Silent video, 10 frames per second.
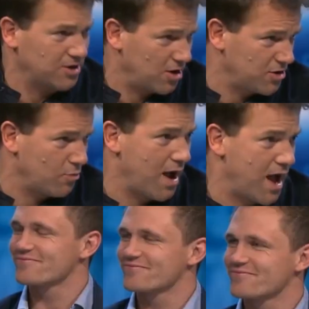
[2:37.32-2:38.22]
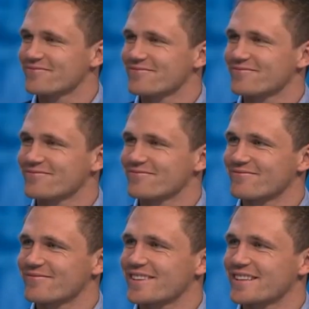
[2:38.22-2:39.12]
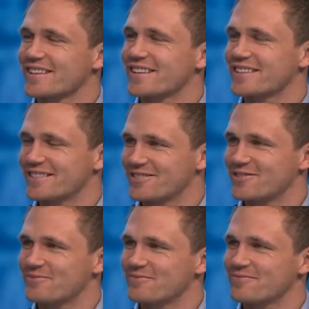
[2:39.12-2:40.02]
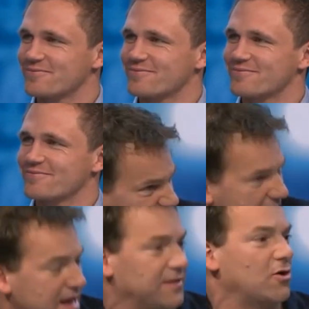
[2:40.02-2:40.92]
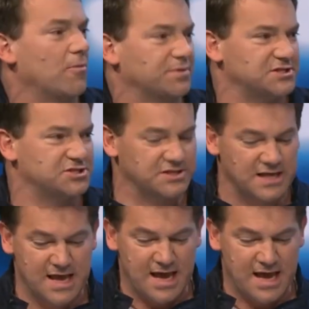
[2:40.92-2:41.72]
know, you are you were voted by the players as the hardest man and the toughest man in the competition,